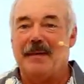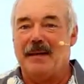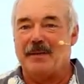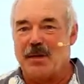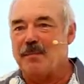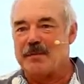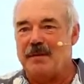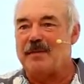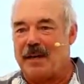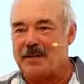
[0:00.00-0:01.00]
and she
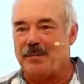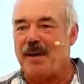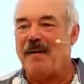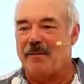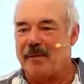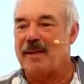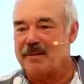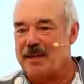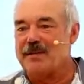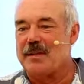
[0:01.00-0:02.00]
presumes that he's a prophet
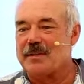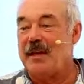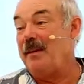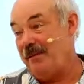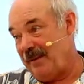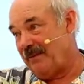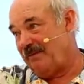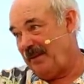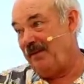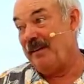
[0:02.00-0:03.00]
because he says, hey, you've had,
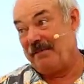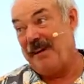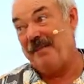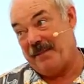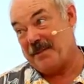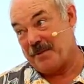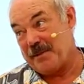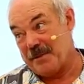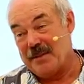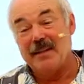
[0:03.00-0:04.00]
you've had five
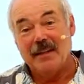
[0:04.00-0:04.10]
husbands.